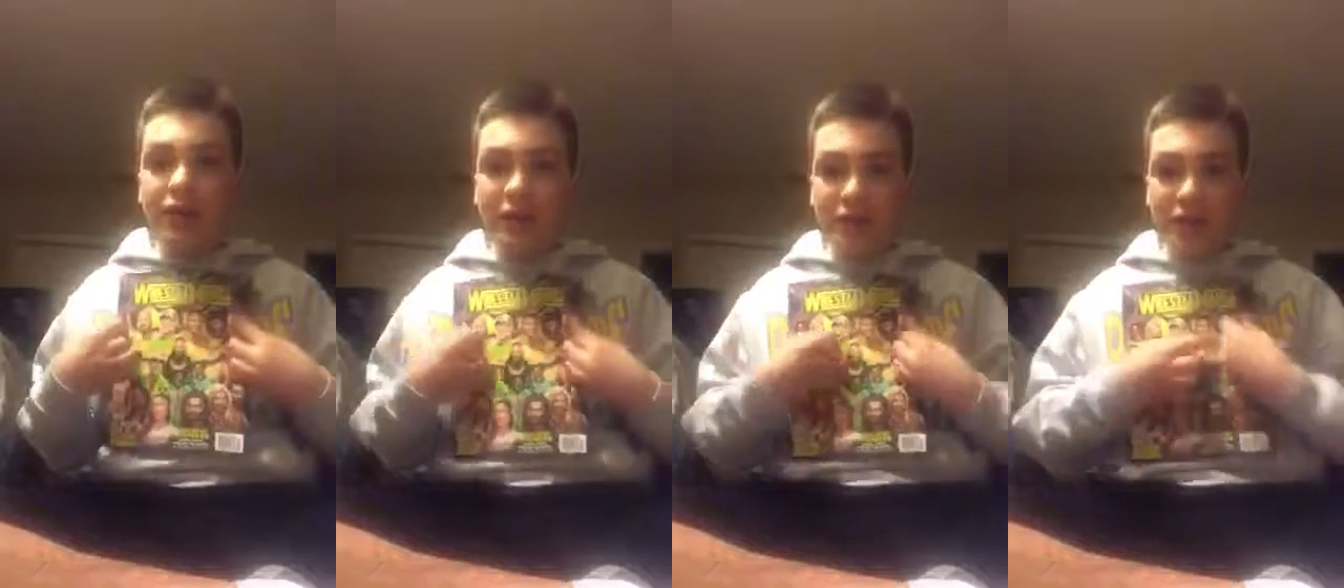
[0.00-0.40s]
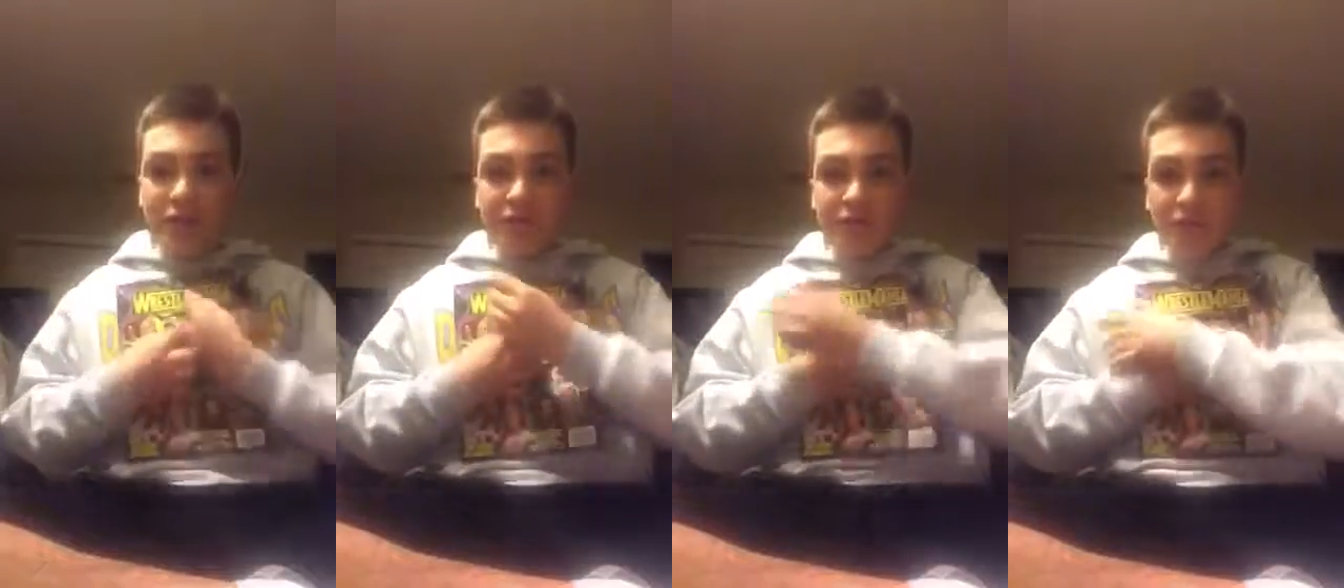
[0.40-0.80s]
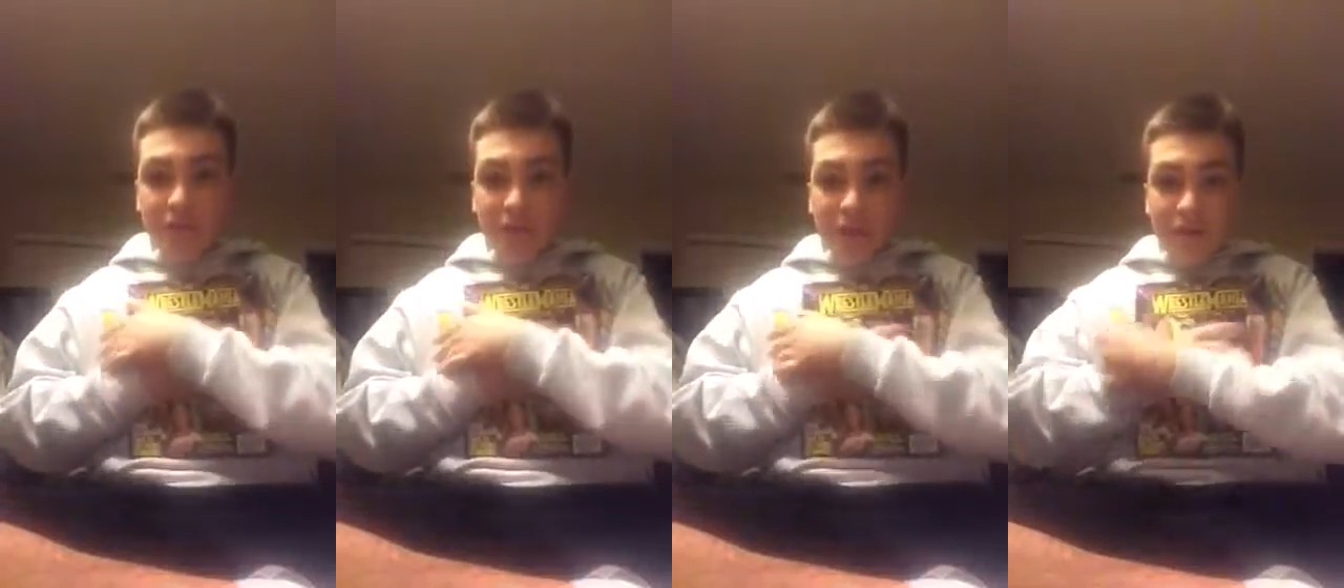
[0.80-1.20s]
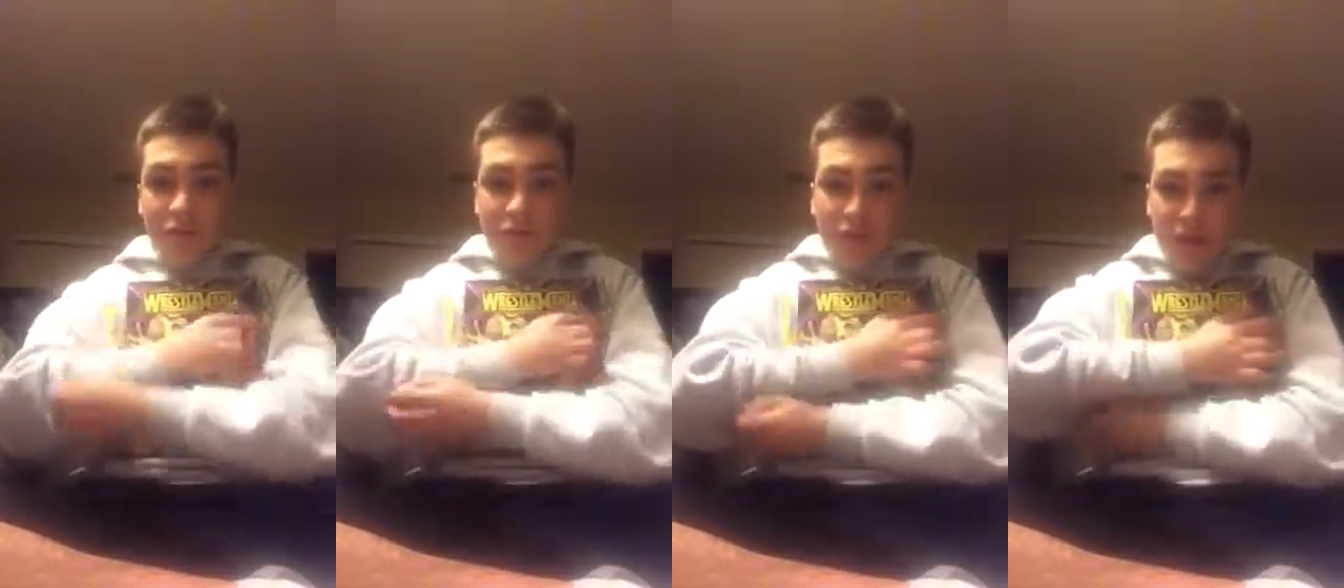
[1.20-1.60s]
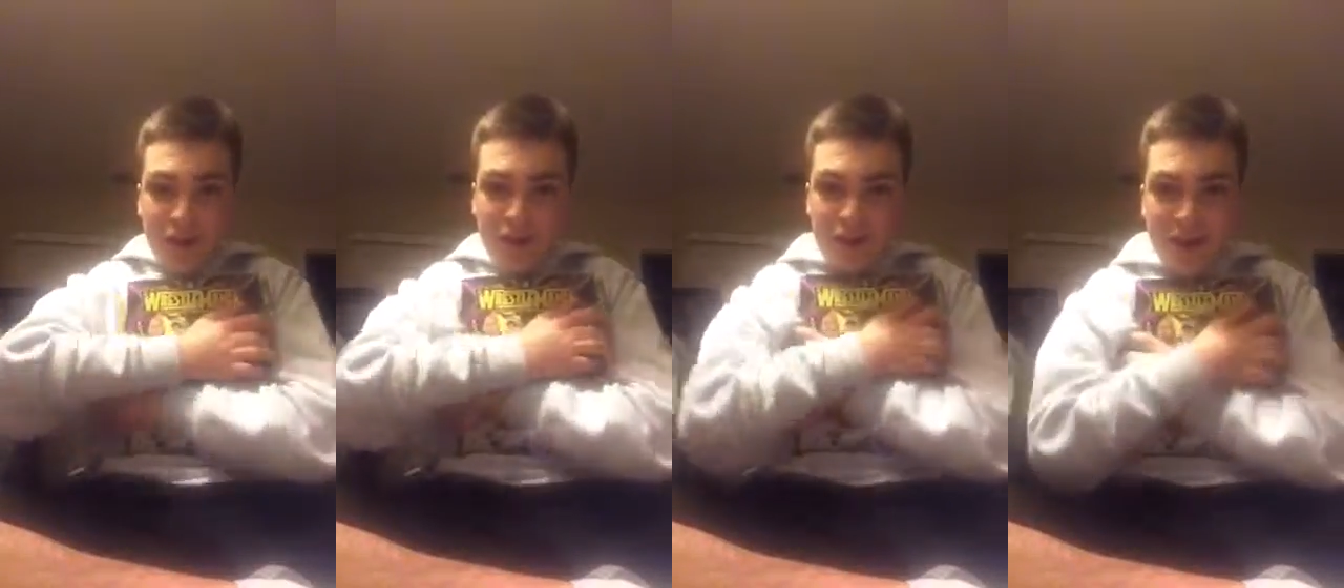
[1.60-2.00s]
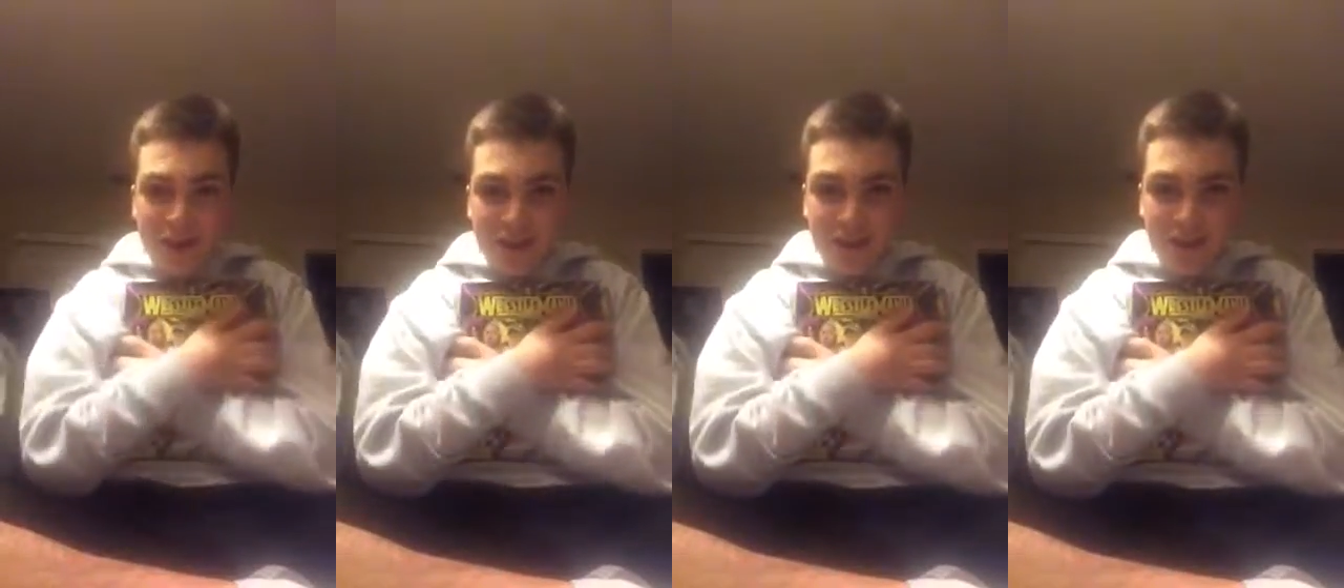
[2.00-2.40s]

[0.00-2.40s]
gosh, I love this thing.